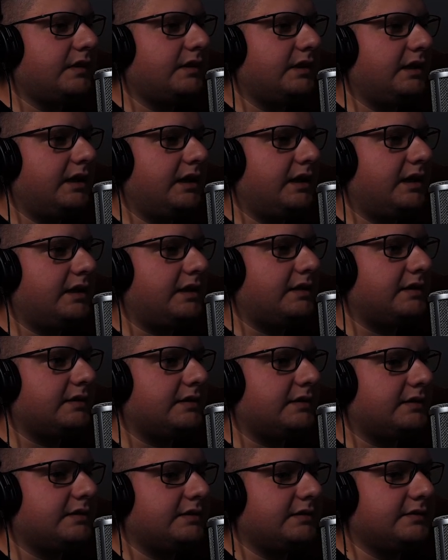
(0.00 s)

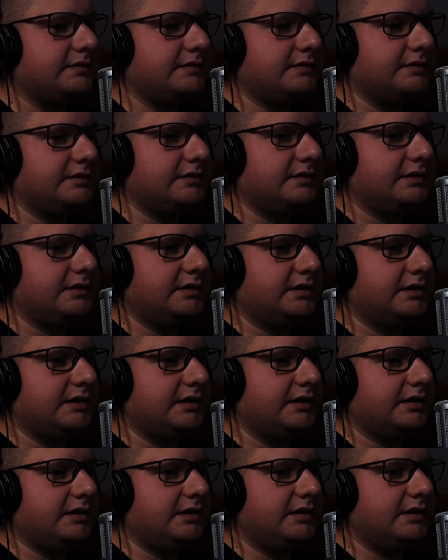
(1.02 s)
And
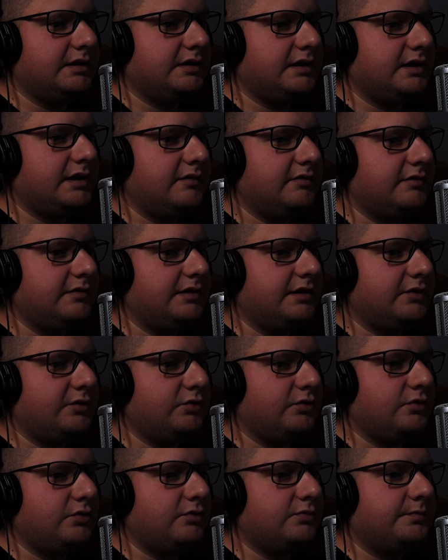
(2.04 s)
I will now
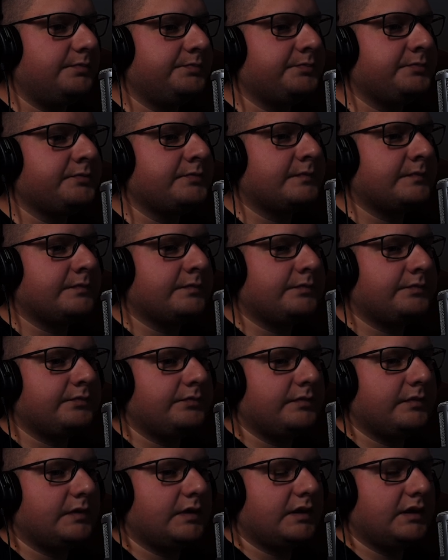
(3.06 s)
go
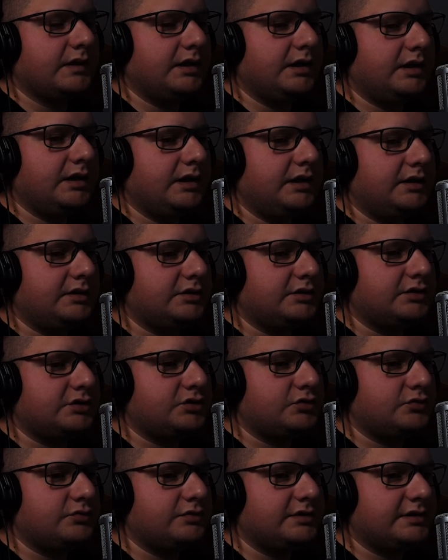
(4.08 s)
and
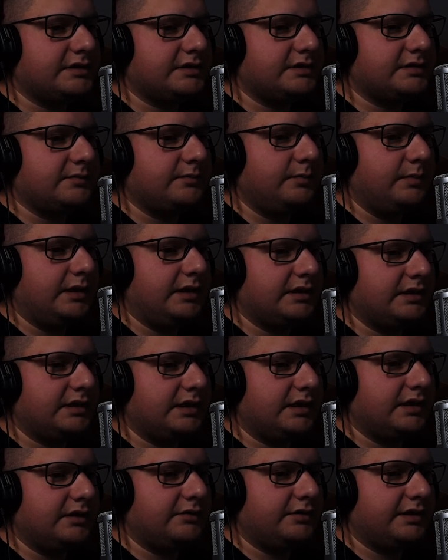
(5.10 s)
choose black
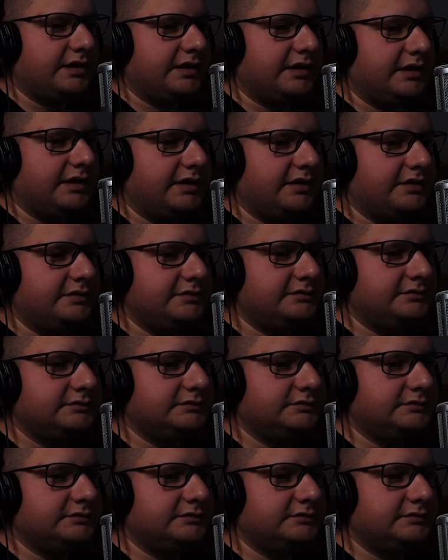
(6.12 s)
color here.